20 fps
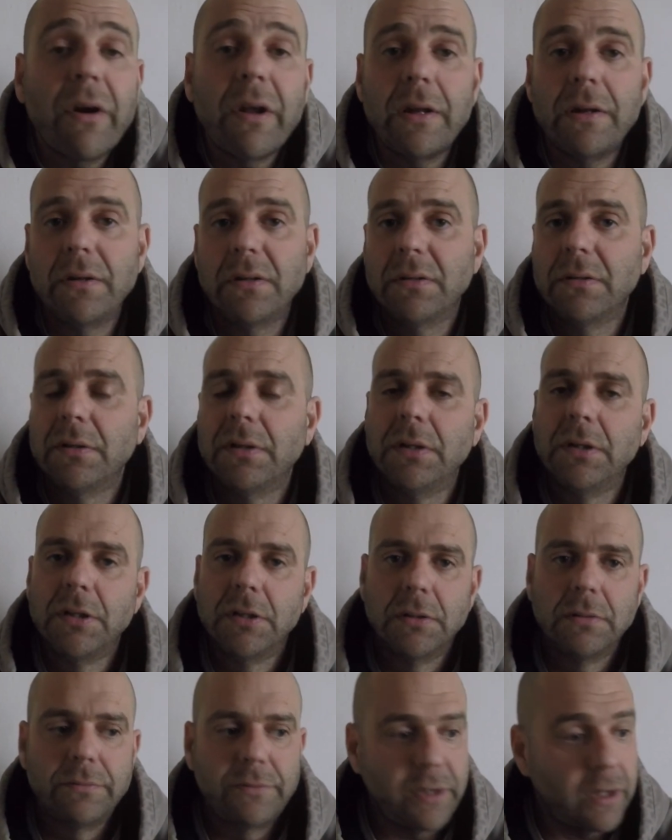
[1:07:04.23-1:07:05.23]
it.
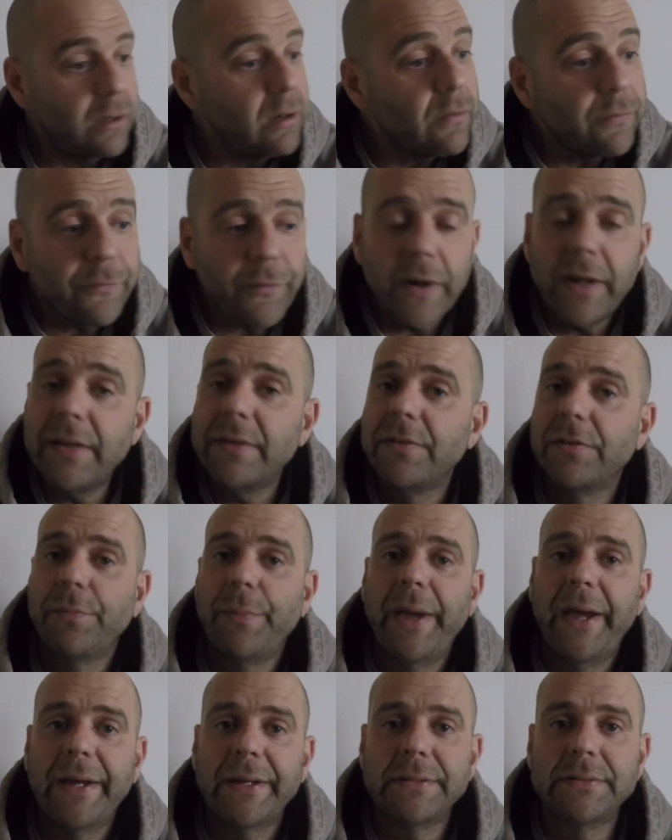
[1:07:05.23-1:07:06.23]
Tell your friends,
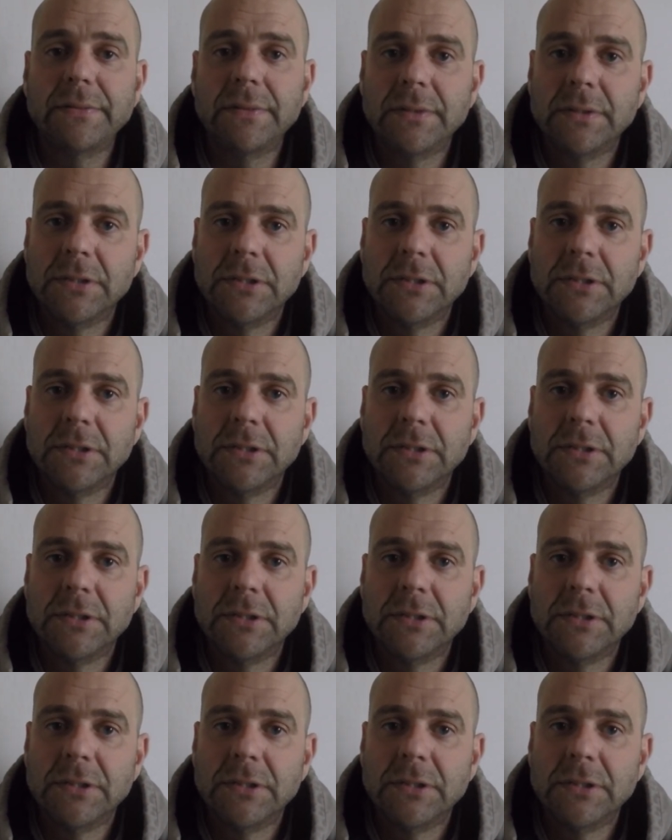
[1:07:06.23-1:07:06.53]
man.